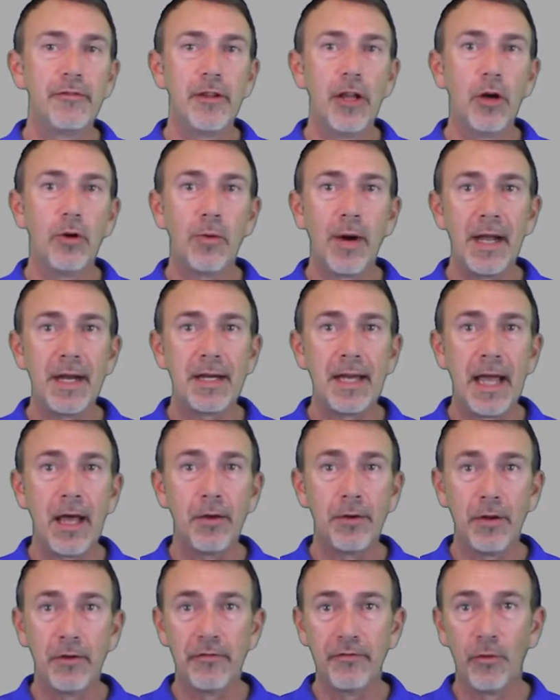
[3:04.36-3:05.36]
flow rate
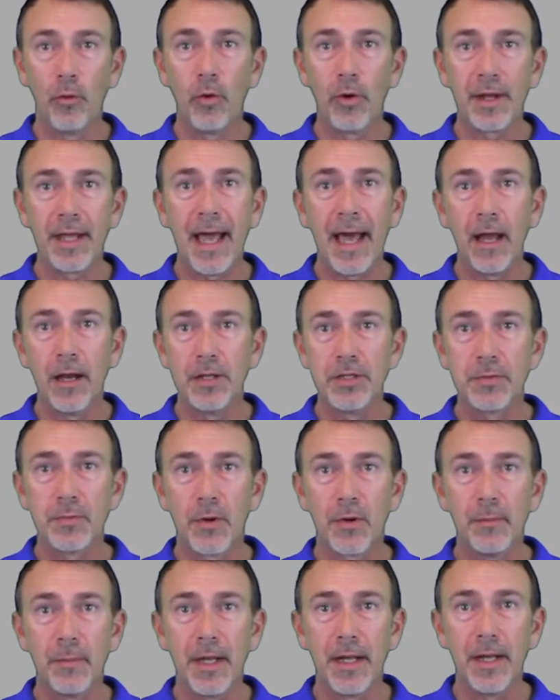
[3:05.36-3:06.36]
down to 4 gallons
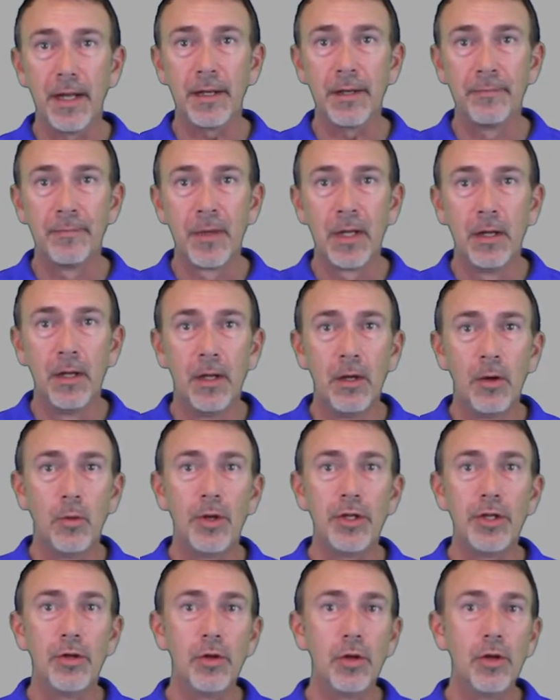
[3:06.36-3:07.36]
per minute.
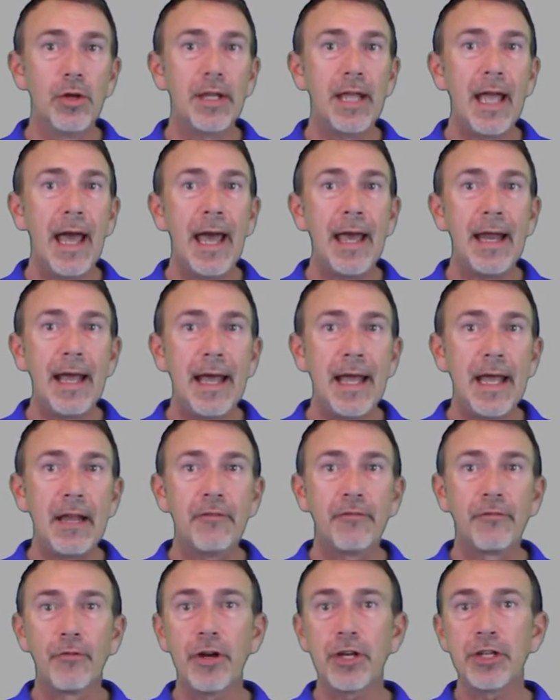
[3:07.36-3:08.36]
When you look at a
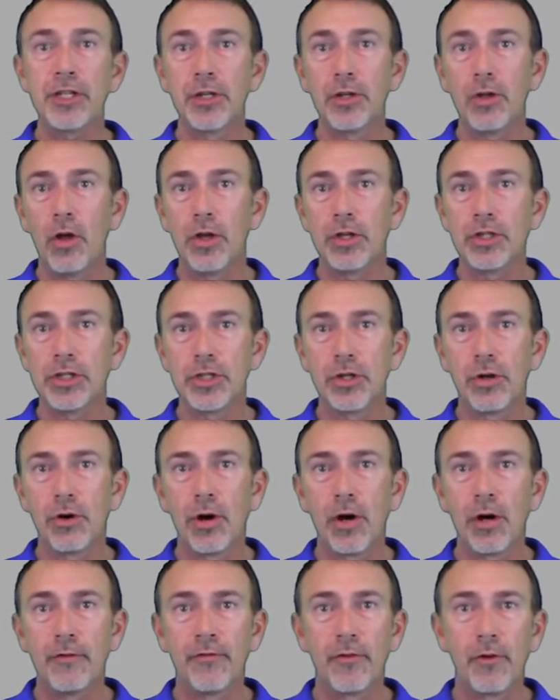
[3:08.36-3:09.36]
friction loss
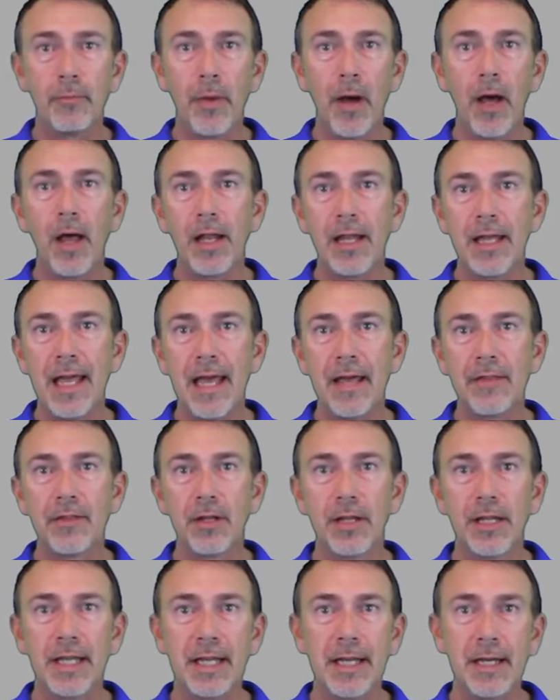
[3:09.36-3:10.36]
chart for
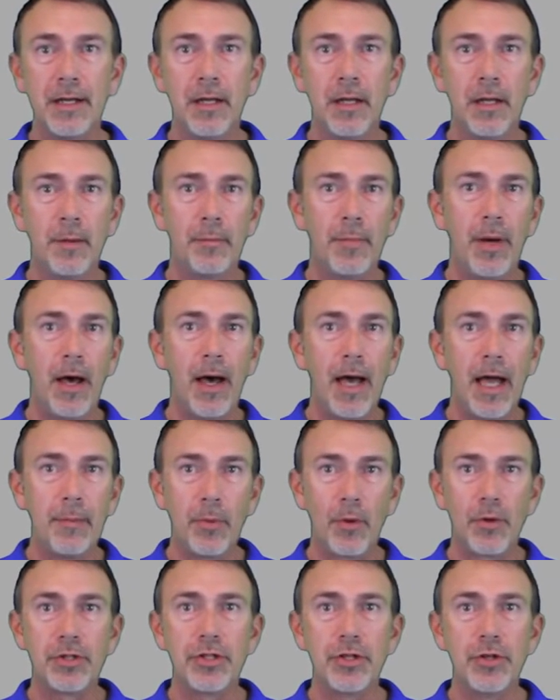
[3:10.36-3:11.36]
polyethylene pipe
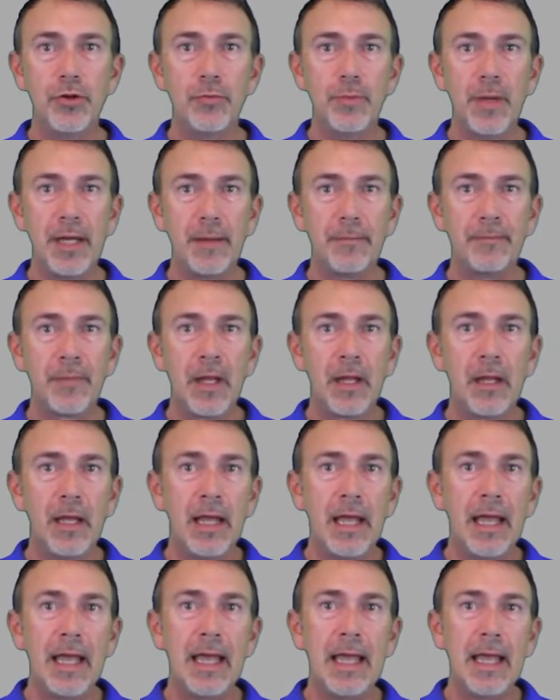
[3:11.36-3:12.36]
or tubing,
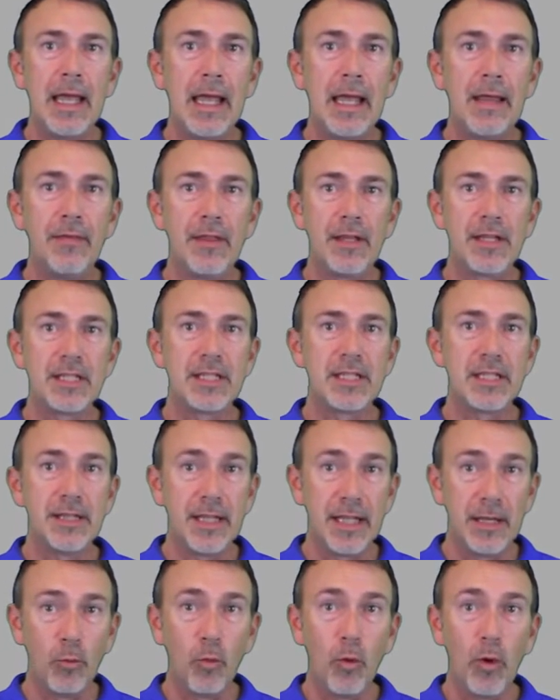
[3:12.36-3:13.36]
in the,
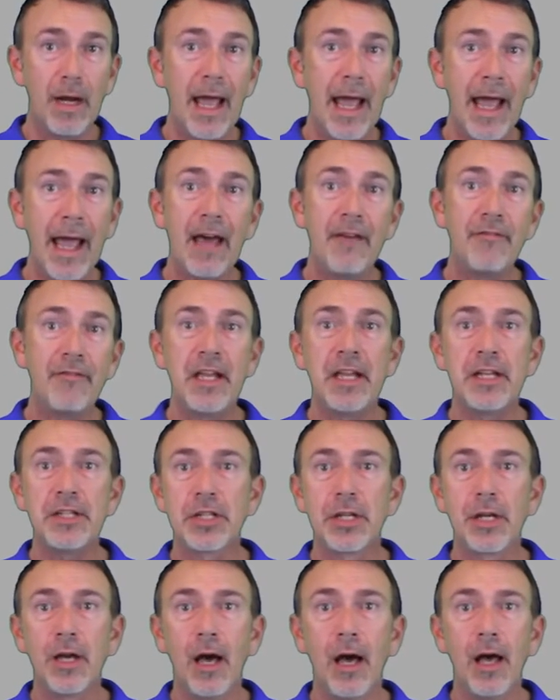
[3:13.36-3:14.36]
the one half
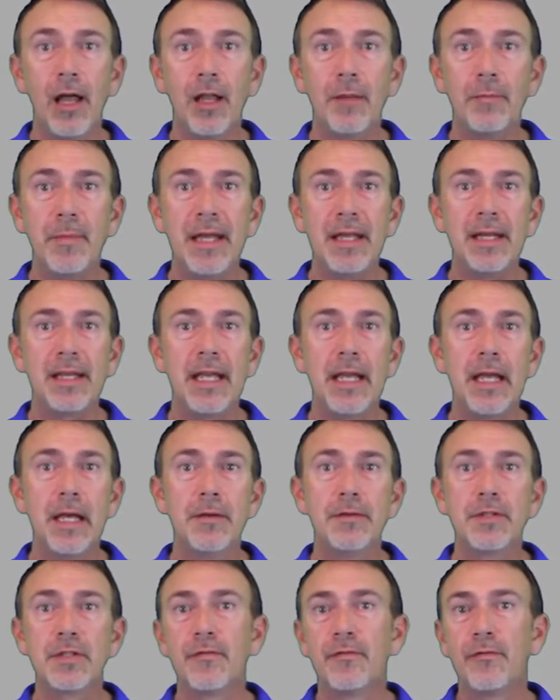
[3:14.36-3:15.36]
inch column, it
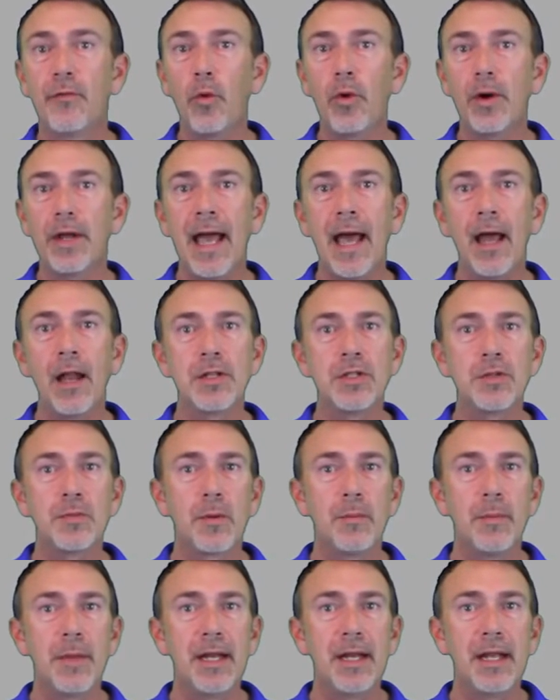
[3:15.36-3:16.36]
gives 4 gallons
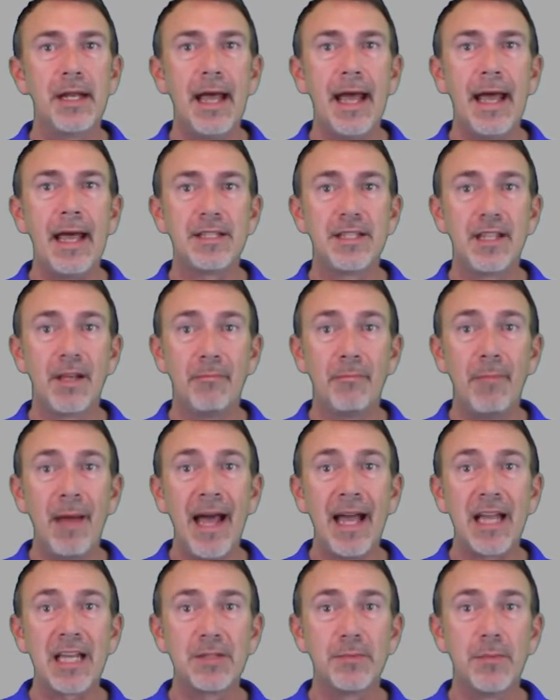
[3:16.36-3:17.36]
per minute as the
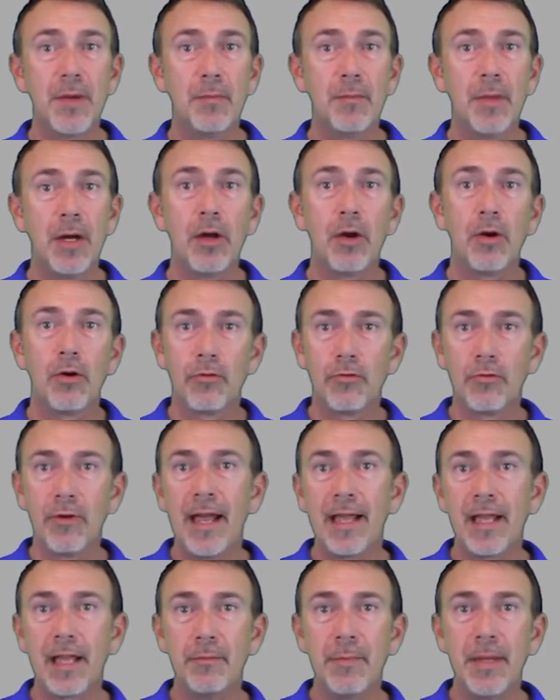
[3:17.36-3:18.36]
maximum
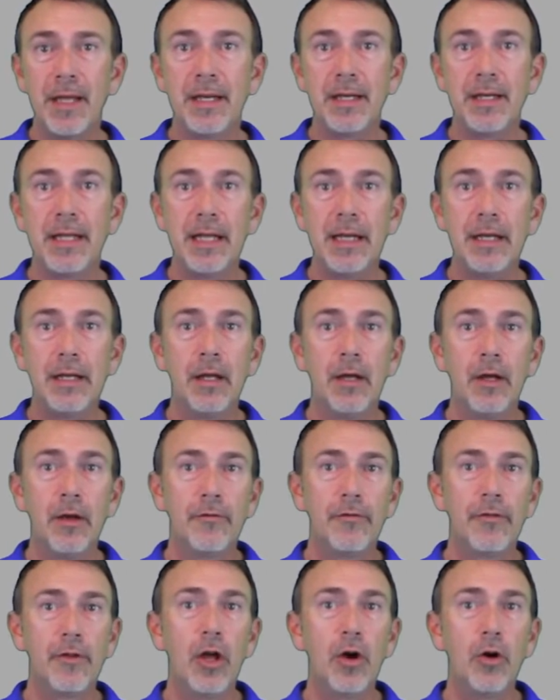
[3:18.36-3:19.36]
recommended
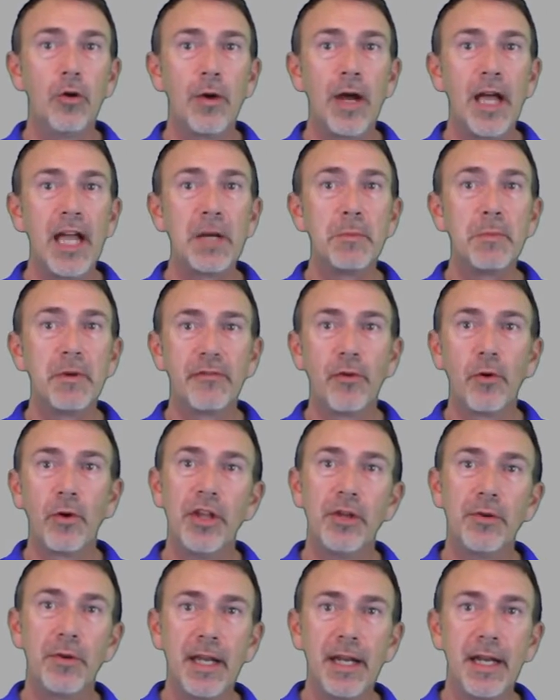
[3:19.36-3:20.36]
flow rate before
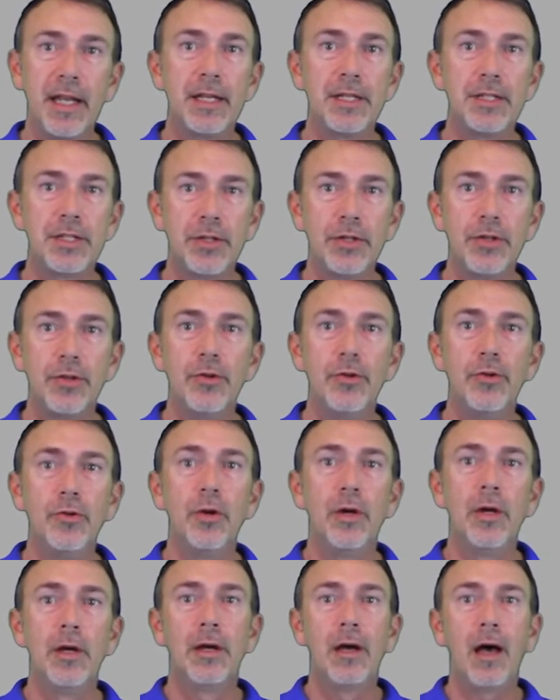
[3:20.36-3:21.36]
you get
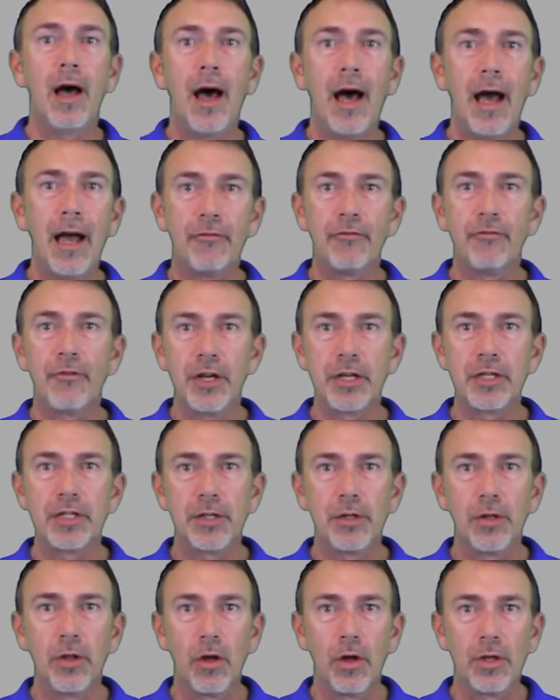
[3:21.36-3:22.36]
into high
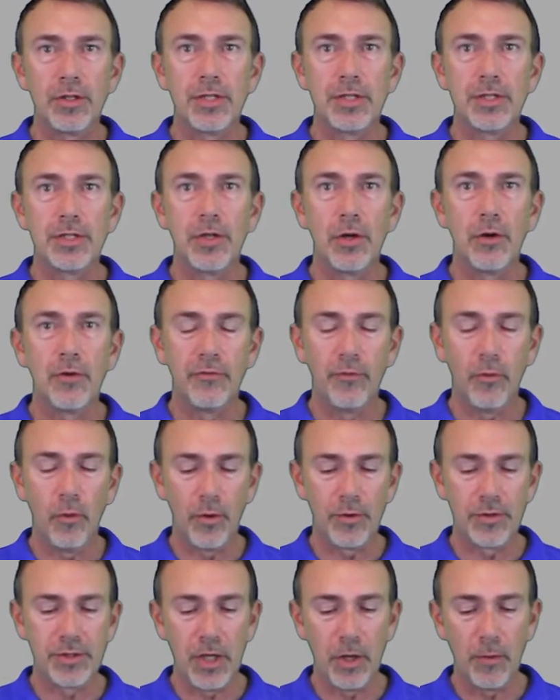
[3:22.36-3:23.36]
friction loss and so
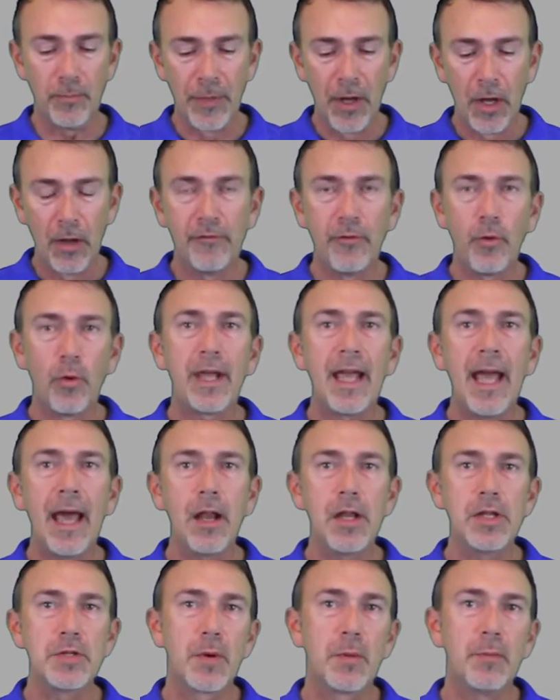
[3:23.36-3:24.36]
forth. So four
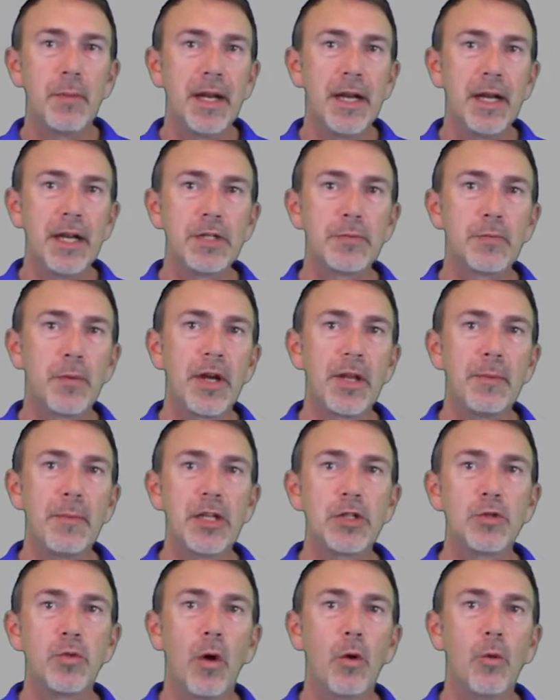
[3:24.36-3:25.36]
gallons per minute is pretty
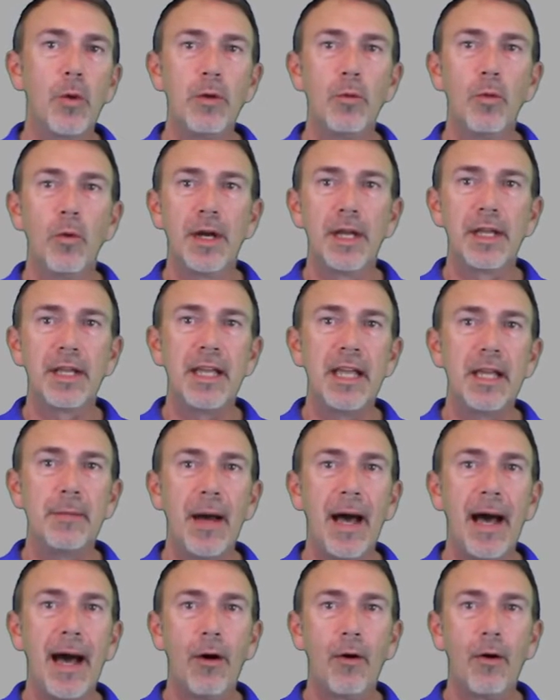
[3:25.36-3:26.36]
much what we want to keep
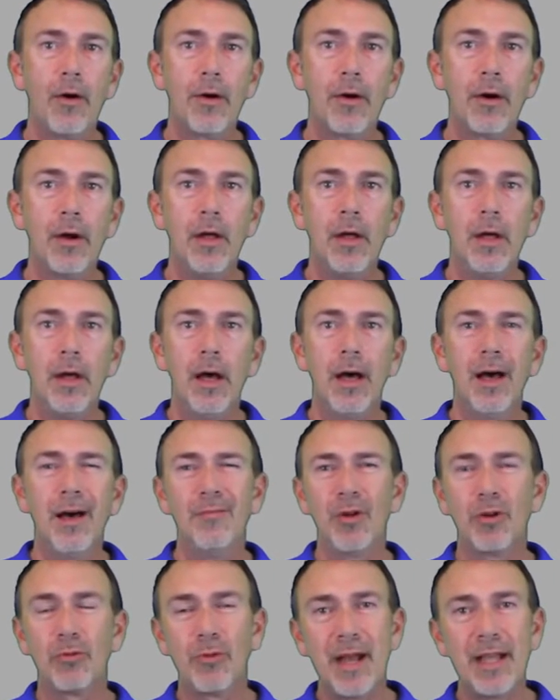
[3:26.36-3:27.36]
our
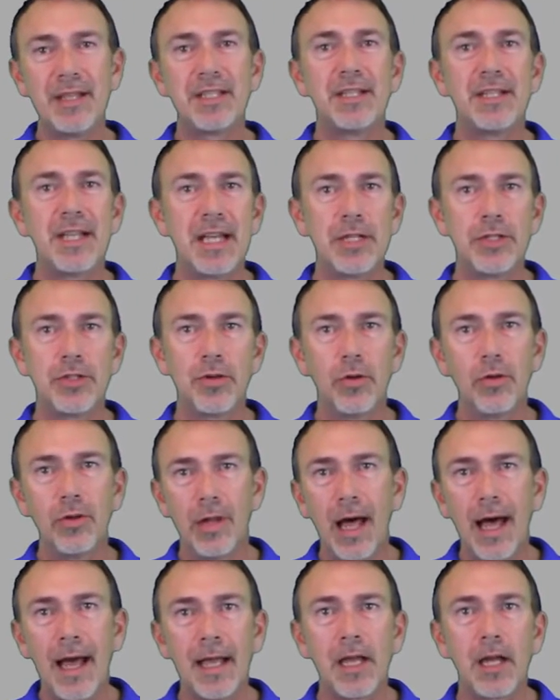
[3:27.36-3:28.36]
uh, residential,
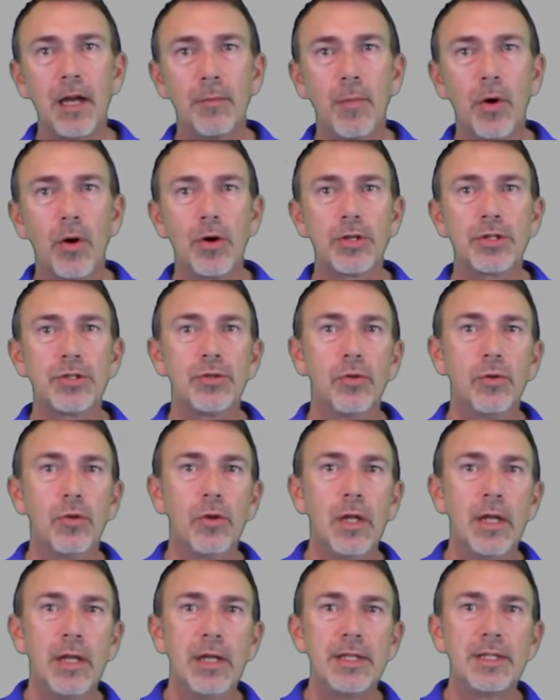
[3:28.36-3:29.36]
like
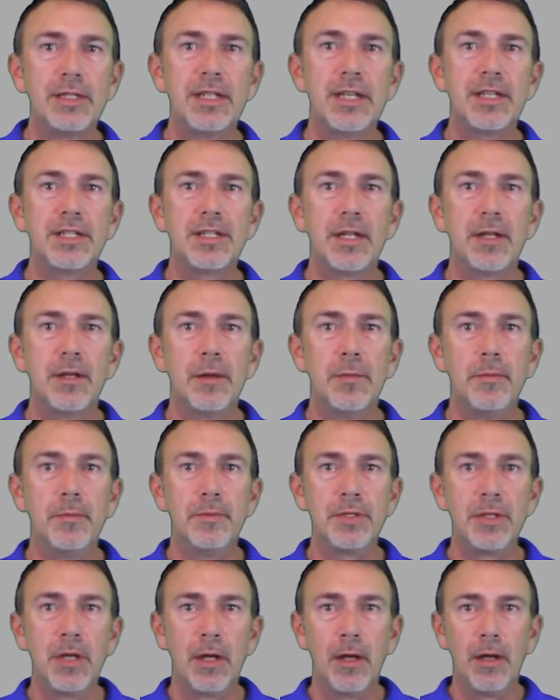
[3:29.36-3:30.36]
commercial
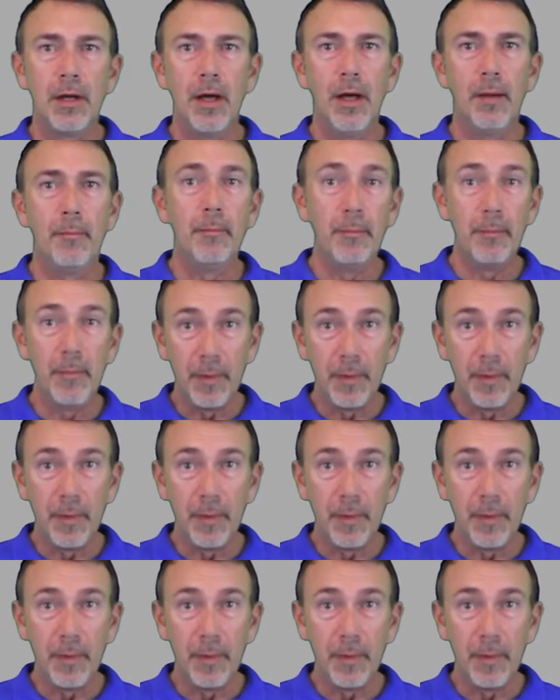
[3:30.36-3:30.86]
systems, uh,